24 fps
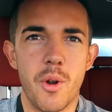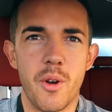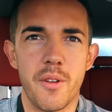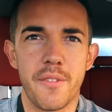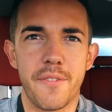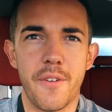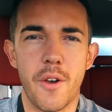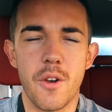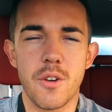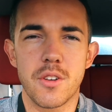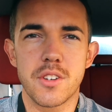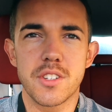Morning
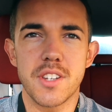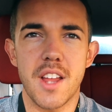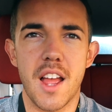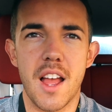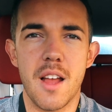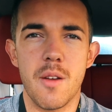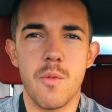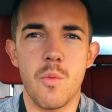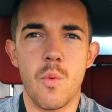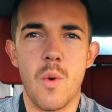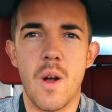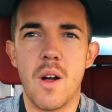folks
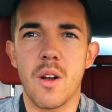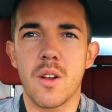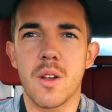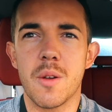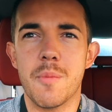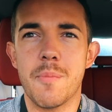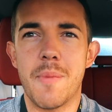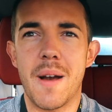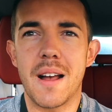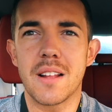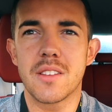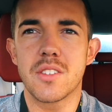and
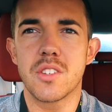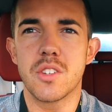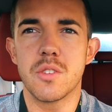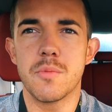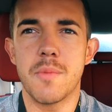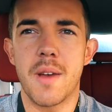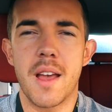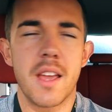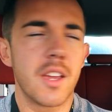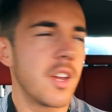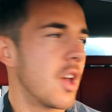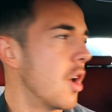welcome back to
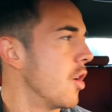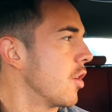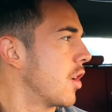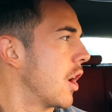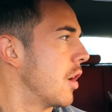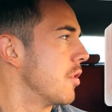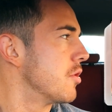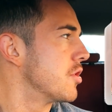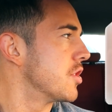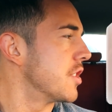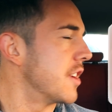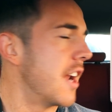my
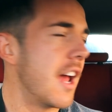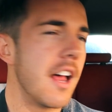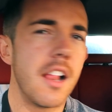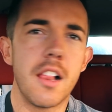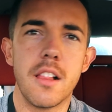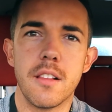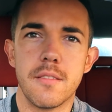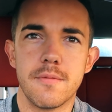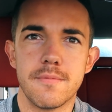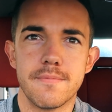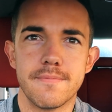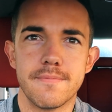Coco Chanel.